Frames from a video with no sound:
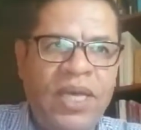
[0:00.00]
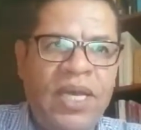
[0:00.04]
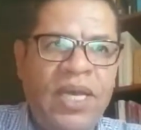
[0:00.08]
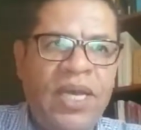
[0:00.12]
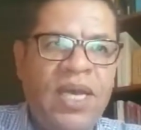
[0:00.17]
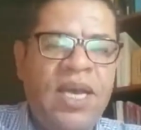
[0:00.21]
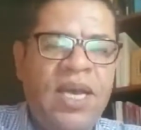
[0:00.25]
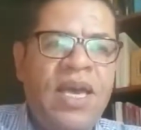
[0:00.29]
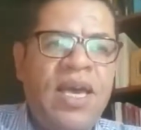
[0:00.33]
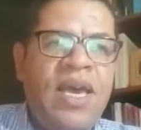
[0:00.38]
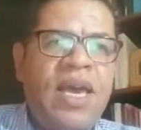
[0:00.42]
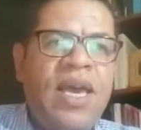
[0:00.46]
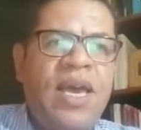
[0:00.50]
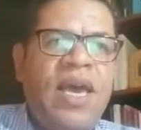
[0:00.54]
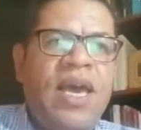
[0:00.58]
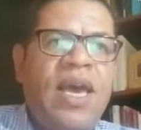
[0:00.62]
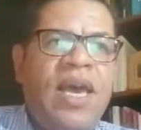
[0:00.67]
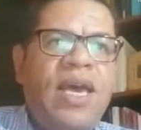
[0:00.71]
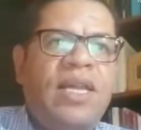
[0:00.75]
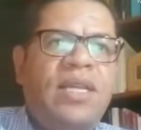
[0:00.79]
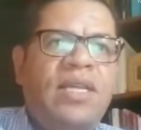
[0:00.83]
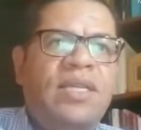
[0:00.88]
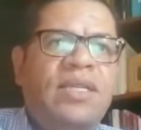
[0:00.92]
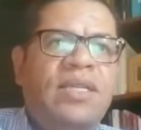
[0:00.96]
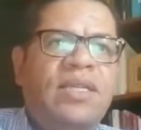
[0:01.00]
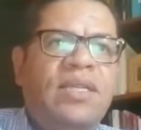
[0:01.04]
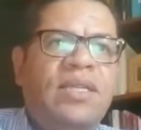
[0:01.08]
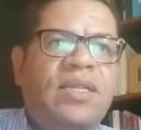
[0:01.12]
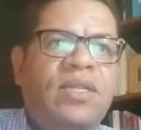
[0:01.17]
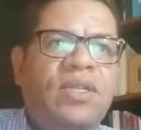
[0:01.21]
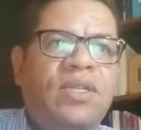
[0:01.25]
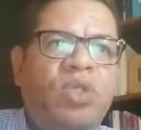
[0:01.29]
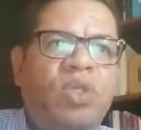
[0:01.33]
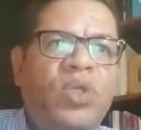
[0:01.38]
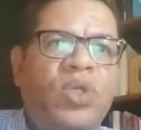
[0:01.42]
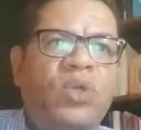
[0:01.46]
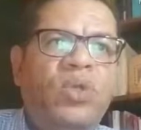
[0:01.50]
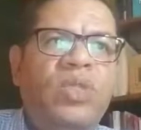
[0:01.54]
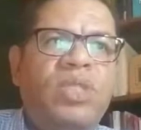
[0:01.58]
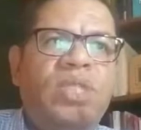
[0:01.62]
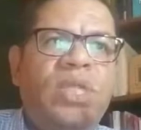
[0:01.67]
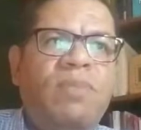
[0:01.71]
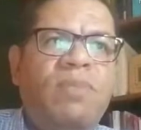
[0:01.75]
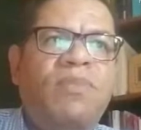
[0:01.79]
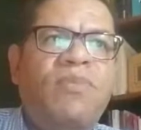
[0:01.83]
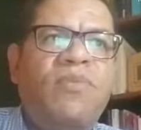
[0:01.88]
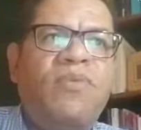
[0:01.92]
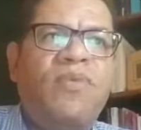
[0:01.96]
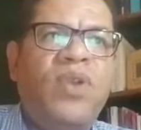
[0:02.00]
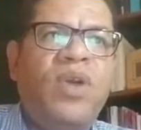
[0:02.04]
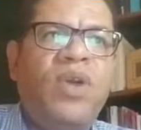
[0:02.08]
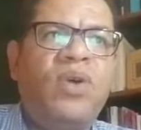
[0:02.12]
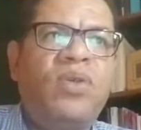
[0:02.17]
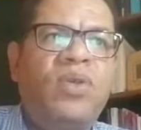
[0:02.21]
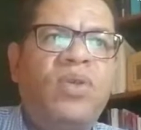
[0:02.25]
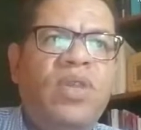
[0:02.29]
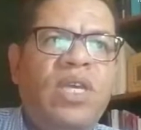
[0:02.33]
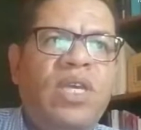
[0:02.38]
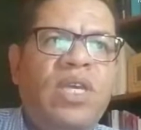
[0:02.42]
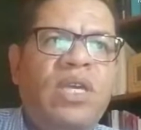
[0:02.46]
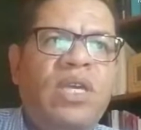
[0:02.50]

And the two-step flow theory